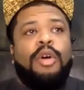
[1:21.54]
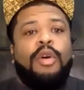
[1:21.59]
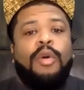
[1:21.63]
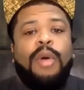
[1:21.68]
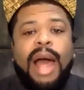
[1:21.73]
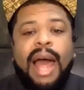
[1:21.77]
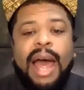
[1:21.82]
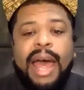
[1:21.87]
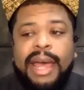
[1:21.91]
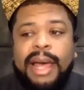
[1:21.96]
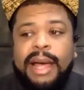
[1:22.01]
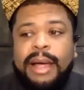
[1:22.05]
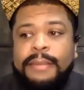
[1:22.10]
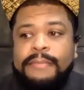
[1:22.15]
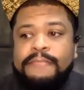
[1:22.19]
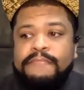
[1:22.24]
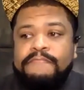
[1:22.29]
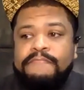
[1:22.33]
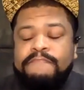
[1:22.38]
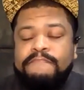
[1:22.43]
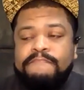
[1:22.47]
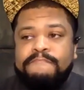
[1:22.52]

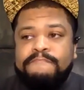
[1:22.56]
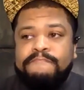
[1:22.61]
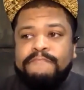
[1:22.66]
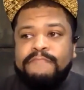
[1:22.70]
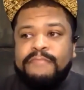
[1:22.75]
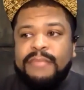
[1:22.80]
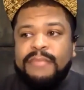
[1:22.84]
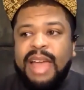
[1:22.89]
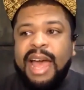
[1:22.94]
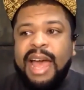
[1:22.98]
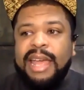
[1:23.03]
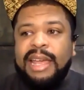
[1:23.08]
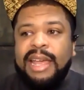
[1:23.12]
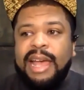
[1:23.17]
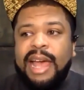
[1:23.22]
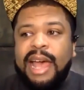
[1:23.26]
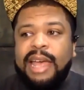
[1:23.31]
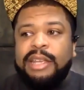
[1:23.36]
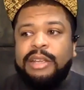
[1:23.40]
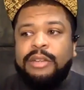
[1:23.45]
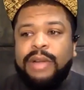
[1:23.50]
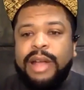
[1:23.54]
I
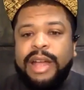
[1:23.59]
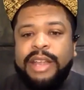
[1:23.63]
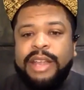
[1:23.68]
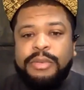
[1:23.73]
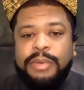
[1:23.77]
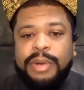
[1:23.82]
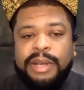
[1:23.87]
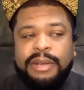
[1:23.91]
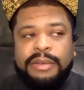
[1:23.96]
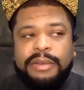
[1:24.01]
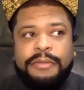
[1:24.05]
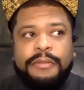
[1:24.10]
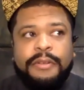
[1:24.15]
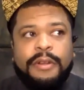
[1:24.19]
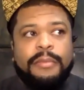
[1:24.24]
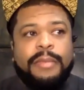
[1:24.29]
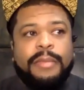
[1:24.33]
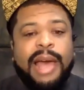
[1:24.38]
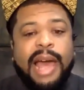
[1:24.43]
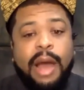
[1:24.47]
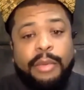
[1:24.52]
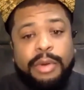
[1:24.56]
graduated
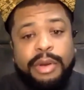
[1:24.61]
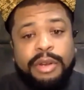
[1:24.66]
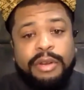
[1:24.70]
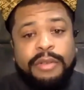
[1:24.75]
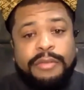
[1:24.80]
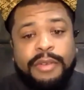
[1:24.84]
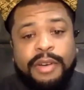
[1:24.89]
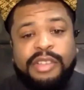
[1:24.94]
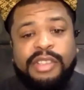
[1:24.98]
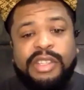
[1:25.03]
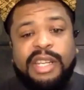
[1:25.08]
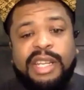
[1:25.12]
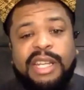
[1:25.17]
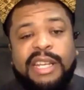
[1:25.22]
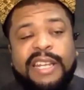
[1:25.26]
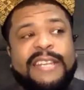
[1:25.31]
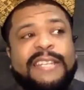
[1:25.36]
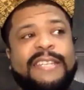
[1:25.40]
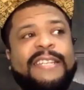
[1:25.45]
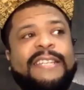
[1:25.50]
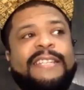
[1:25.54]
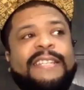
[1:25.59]
from Howard University
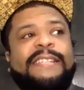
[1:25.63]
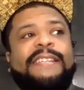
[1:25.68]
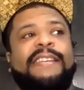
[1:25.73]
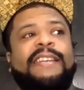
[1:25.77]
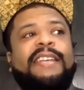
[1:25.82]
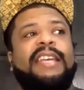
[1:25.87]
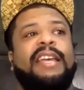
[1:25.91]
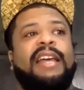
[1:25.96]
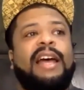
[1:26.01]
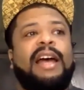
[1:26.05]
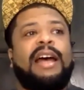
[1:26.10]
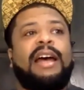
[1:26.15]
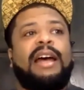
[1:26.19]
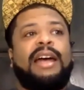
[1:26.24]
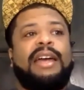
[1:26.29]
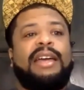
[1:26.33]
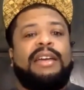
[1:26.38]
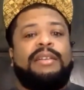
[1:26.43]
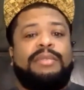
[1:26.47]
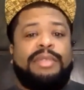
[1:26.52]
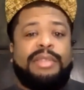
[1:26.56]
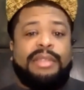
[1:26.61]
in DC
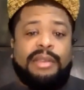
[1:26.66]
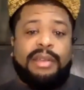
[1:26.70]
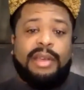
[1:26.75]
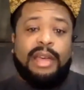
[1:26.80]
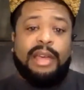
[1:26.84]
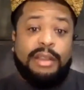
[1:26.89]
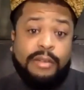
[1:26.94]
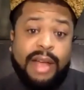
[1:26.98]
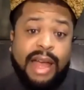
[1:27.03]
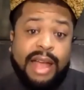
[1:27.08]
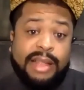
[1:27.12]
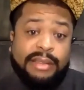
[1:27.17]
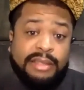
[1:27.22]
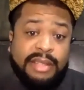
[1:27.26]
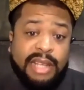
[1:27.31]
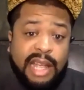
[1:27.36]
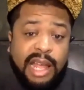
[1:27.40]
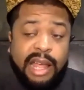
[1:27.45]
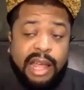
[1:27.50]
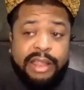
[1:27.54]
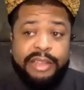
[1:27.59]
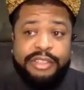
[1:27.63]
with an undergrad in
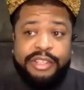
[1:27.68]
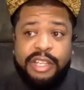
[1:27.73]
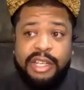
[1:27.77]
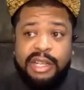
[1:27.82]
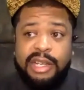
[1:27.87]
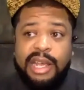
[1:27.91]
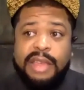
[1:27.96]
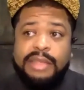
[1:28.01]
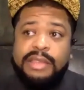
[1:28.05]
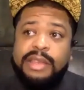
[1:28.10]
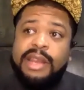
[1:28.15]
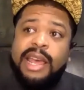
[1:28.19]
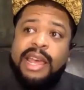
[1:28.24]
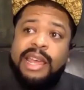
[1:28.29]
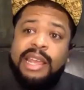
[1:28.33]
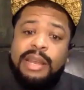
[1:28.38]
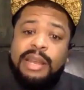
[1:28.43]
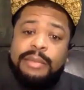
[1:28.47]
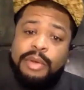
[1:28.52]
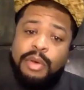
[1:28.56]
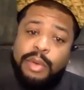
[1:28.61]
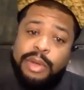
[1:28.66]
psychology, and then I
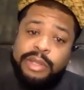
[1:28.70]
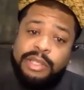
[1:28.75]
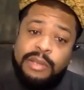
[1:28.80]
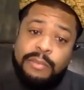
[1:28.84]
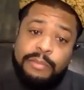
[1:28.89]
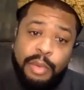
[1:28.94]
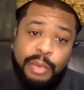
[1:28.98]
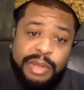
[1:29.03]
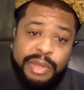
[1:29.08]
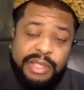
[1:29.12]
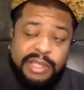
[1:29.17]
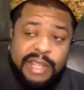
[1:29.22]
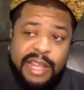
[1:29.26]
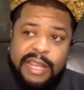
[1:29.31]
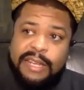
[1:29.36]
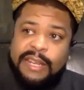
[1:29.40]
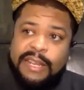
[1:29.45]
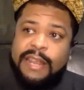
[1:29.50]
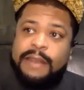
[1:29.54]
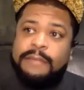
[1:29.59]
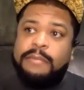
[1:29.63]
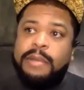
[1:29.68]
ended up going to Bowie
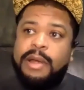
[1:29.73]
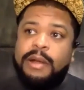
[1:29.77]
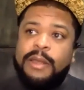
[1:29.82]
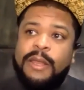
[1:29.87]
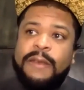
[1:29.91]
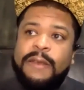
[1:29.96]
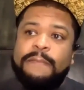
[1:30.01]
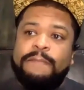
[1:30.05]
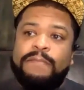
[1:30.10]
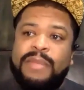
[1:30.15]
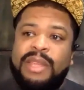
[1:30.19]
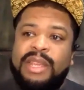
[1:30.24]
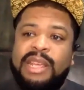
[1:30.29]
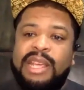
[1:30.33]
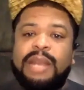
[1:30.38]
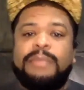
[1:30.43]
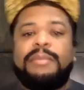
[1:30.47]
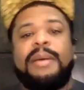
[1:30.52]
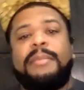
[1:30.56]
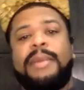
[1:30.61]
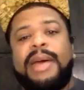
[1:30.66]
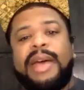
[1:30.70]
State in Maryland and
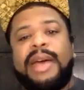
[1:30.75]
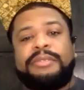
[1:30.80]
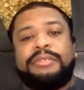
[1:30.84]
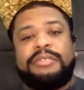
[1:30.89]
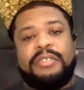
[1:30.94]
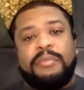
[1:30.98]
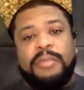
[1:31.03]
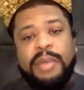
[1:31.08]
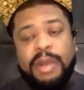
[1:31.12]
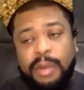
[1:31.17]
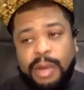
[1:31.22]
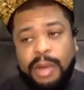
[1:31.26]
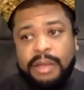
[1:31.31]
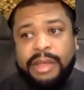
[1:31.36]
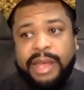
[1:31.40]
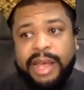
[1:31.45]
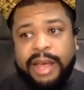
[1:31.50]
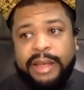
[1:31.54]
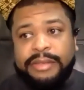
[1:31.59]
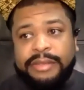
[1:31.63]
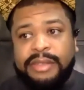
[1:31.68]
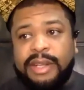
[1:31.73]
getting my master's in mental health
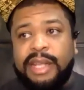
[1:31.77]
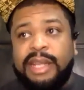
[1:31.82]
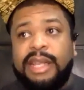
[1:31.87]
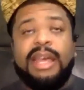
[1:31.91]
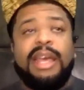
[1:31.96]
counseling.